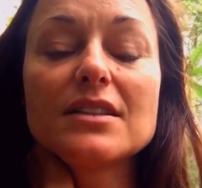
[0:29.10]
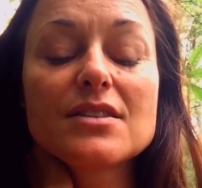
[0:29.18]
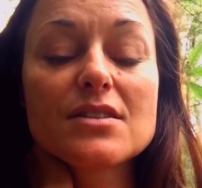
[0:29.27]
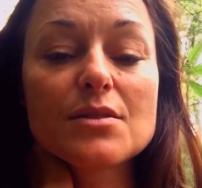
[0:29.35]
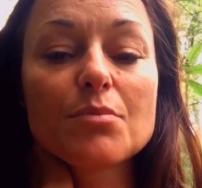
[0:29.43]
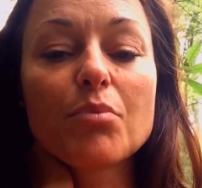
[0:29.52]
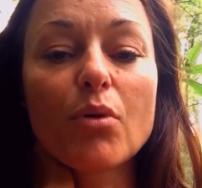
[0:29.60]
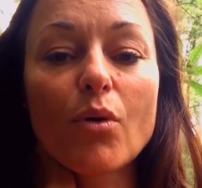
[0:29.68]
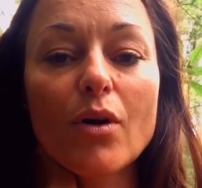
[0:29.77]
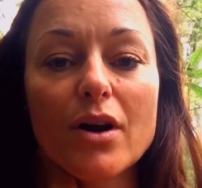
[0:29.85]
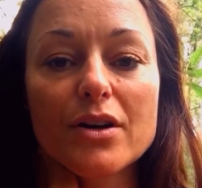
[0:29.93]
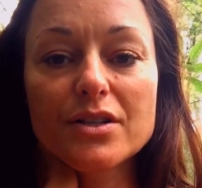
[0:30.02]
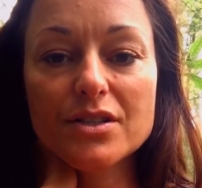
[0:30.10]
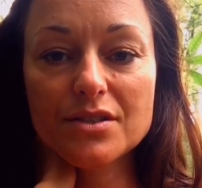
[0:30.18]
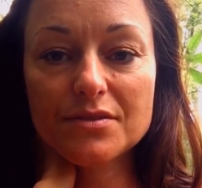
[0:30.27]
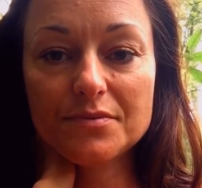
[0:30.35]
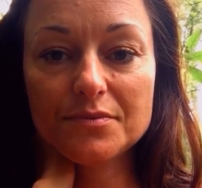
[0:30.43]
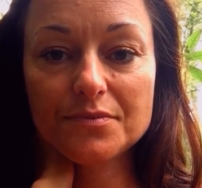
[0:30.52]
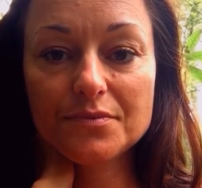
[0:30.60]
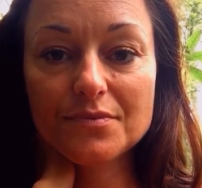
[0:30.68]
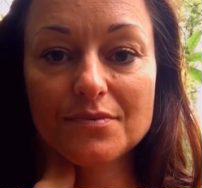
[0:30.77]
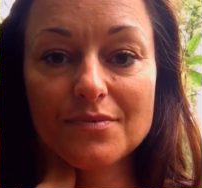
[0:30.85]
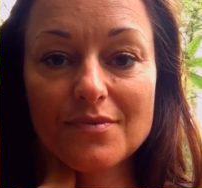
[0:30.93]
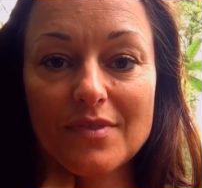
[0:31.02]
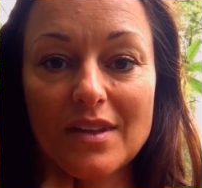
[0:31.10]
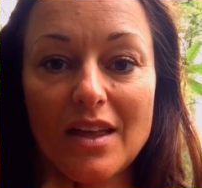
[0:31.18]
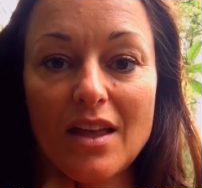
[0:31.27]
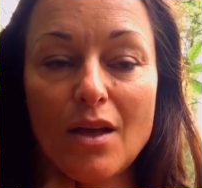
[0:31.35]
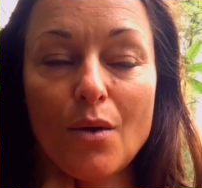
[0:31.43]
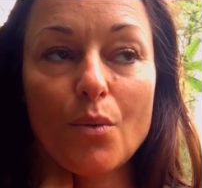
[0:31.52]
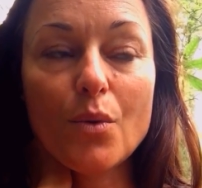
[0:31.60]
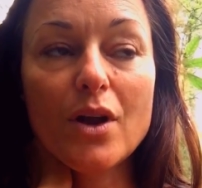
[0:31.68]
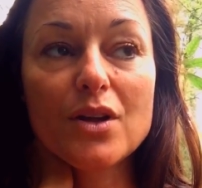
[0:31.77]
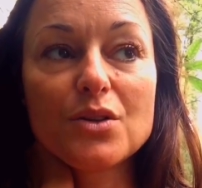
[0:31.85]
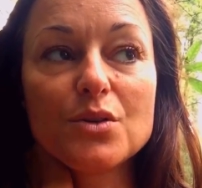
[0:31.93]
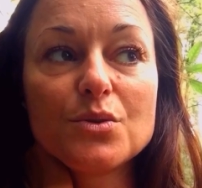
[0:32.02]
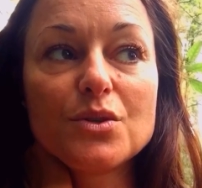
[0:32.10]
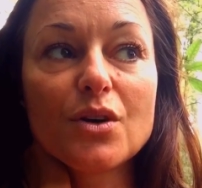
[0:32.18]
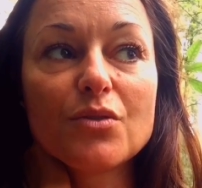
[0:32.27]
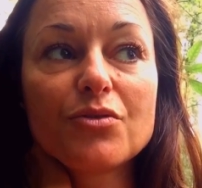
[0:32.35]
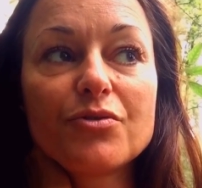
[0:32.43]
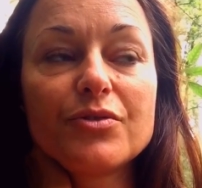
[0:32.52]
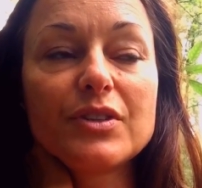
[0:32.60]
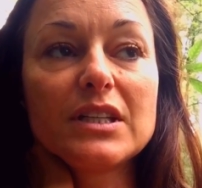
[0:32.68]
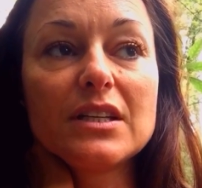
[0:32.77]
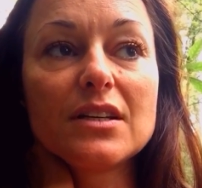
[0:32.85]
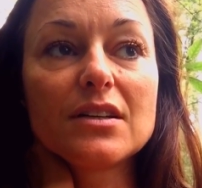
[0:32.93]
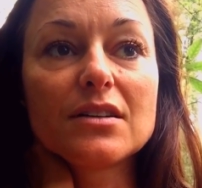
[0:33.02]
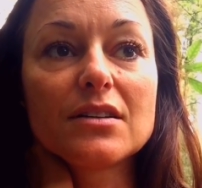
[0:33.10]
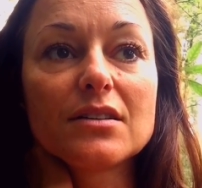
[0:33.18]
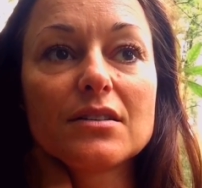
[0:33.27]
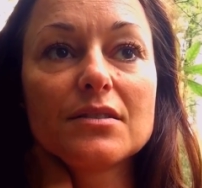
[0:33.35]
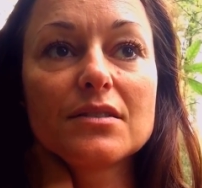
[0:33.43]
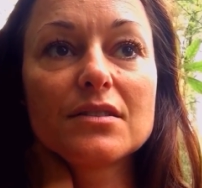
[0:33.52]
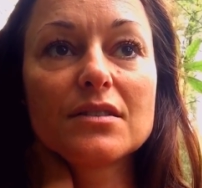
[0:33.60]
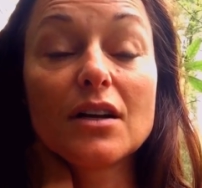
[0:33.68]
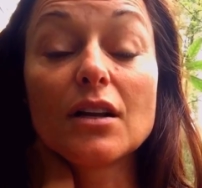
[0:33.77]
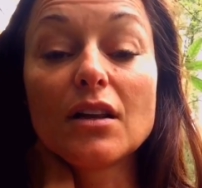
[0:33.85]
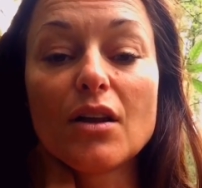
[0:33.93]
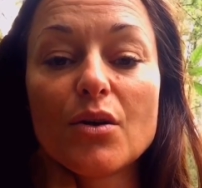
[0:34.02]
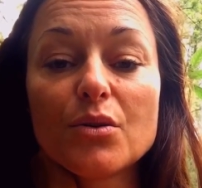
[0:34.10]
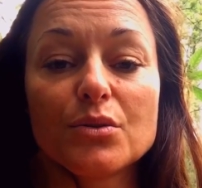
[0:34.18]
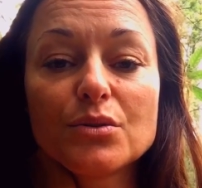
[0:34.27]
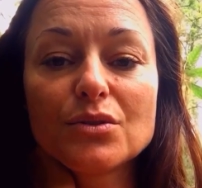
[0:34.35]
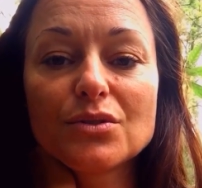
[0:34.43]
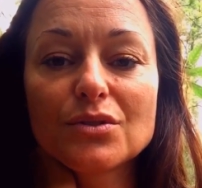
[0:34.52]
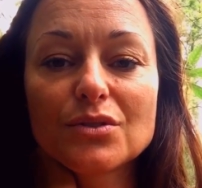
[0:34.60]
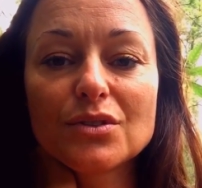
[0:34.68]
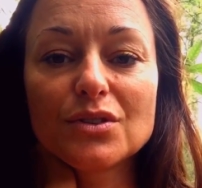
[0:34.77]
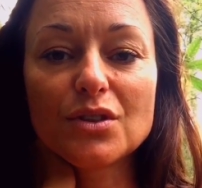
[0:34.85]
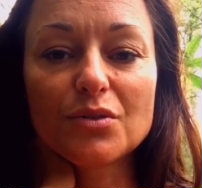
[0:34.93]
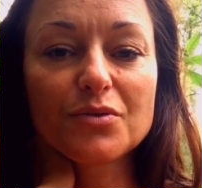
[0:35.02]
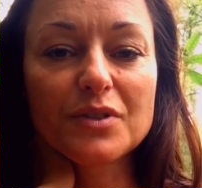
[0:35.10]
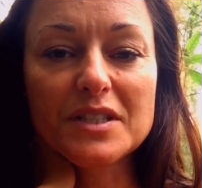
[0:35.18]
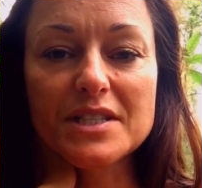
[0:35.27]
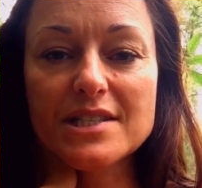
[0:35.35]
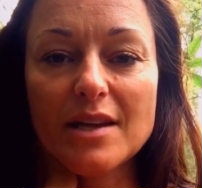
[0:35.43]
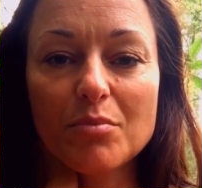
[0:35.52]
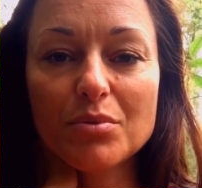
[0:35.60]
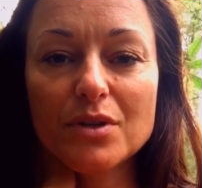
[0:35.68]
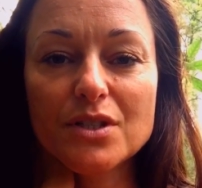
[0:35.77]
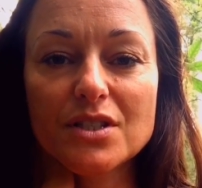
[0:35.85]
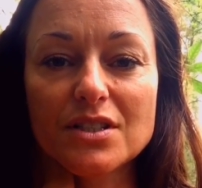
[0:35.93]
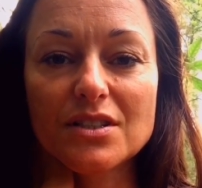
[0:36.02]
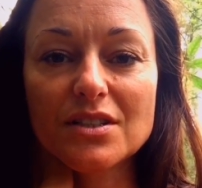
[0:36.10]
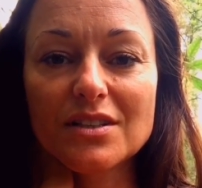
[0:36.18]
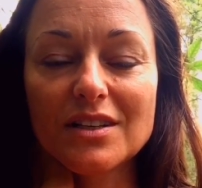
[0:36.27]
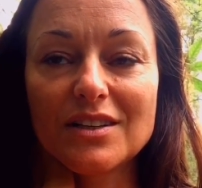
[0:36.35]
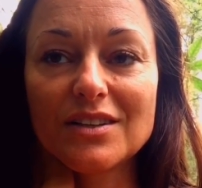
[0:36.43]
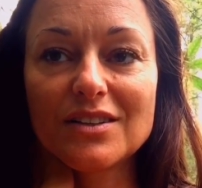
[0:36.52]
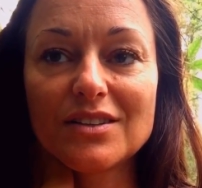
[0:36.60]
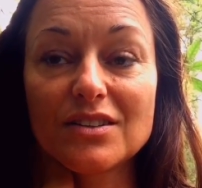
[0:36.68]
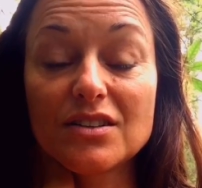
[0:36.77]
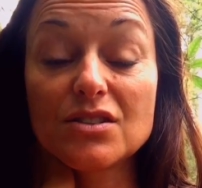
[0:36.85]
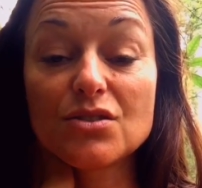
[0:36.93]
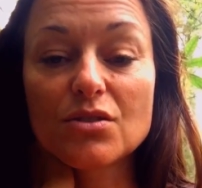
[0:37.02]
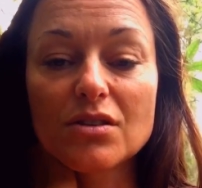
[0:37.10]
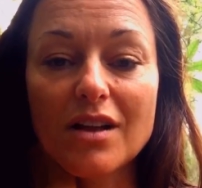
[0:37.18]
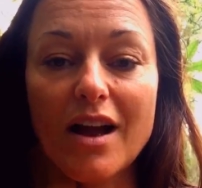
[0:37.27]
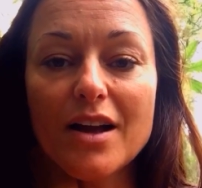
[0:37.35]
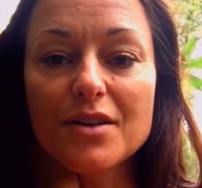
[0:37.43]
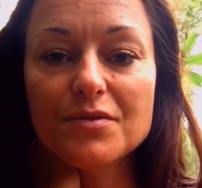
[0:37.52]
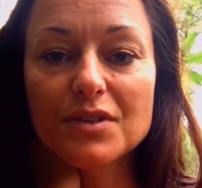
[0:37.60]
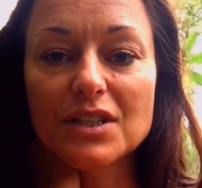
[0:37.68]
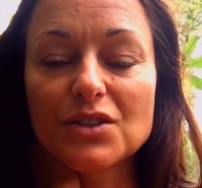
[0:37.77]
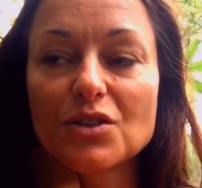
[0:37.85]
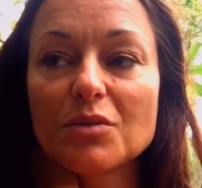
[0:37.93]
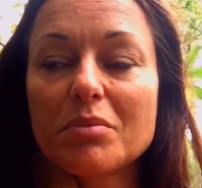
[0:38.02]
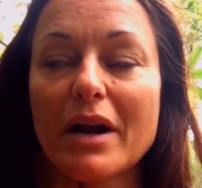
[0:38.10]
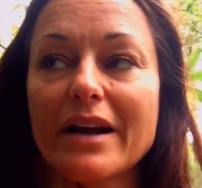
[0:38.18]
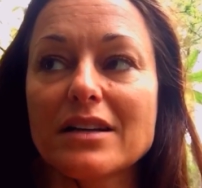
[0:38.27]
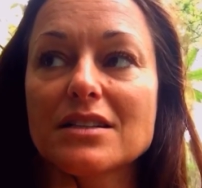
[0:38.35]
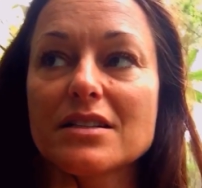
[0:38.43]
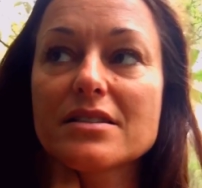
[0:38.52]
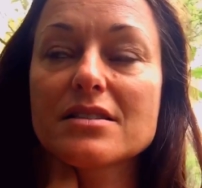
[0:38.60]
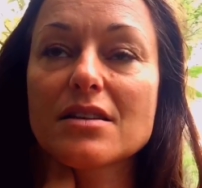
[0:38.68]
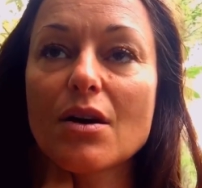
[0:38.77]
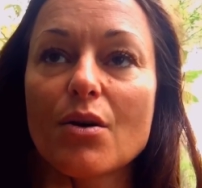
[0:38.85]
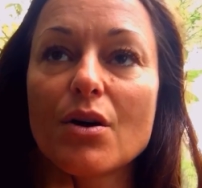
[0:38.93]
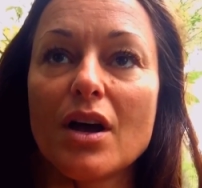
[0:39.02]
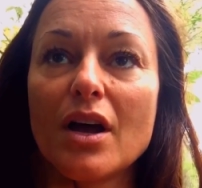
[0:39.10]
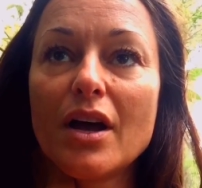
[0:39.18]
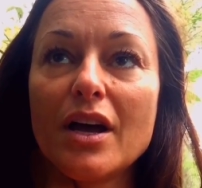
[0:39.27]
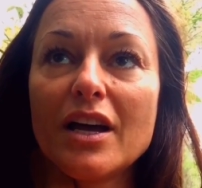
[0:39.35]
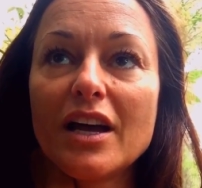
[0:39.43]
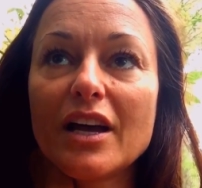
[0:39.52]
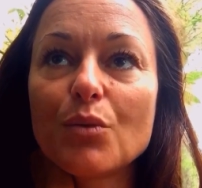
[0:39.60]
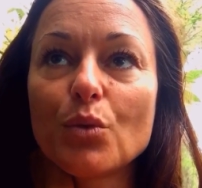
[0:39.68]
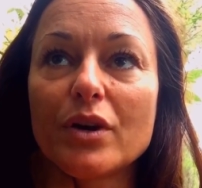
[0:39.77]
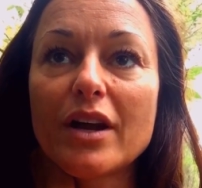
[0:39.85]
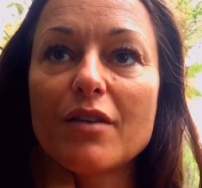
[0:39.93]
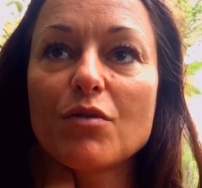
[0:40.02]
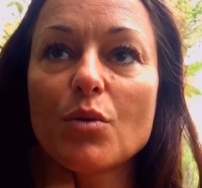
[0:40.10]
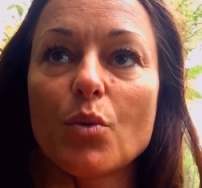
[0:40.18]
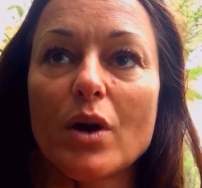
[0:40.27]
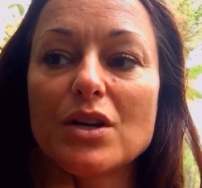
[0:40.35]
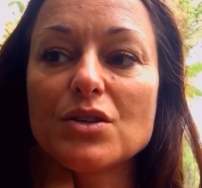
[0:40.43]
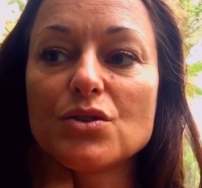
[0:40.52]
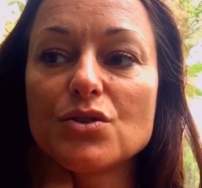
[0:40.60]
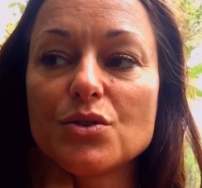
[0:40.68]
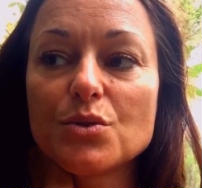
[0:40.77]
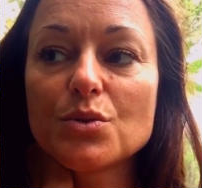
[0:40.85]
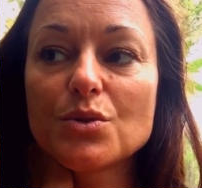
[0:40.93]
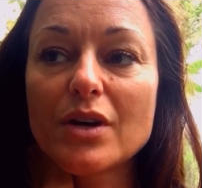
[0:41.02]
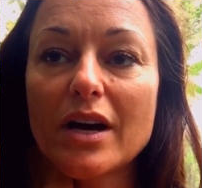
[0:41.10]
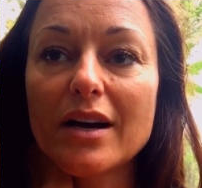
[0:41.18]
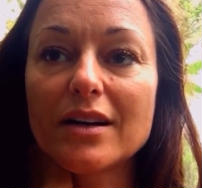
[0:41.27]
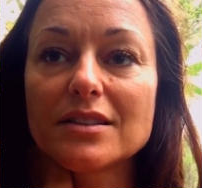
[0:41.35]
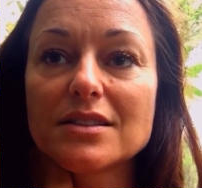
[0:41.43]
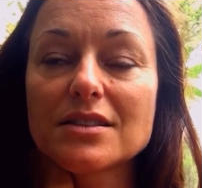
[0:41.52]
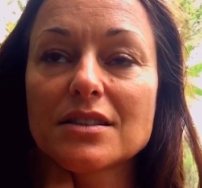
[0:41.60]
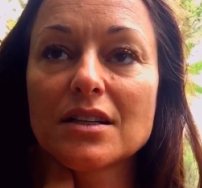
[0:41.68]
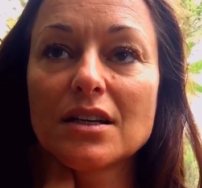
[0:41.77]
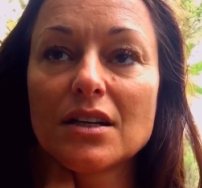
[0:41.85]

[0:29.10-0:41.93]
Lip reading: support where you don't feel alone, you don't feel separate in your life and in your practice. So in whatever way you do that,